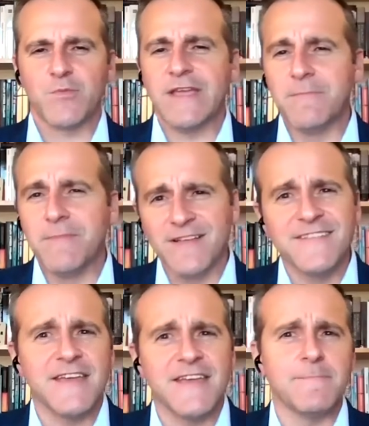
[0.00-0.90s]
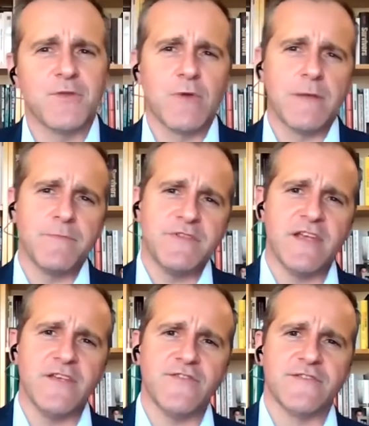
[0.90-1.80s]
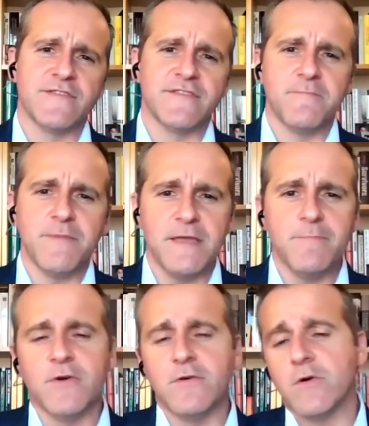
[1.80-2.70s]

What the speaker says: rehabilitate the reputations of people